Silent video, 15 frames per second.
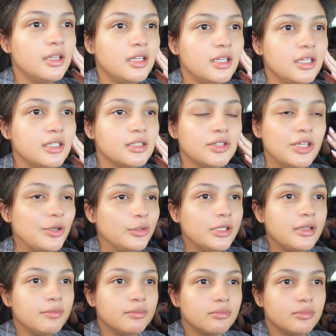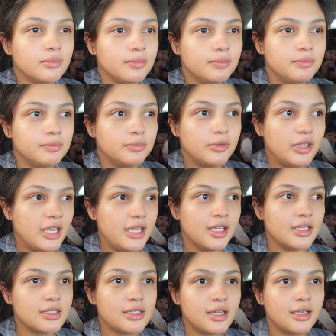He The only
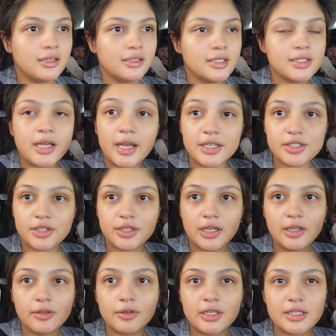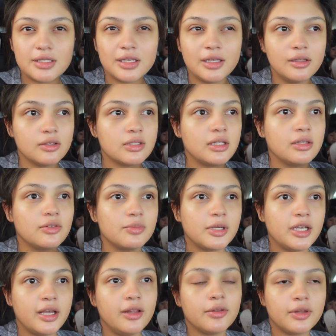thing is that his eyes are yellow and his skin looks a little
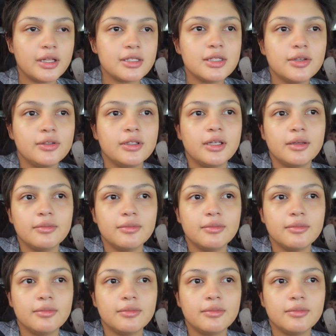bit yellow. That's the only.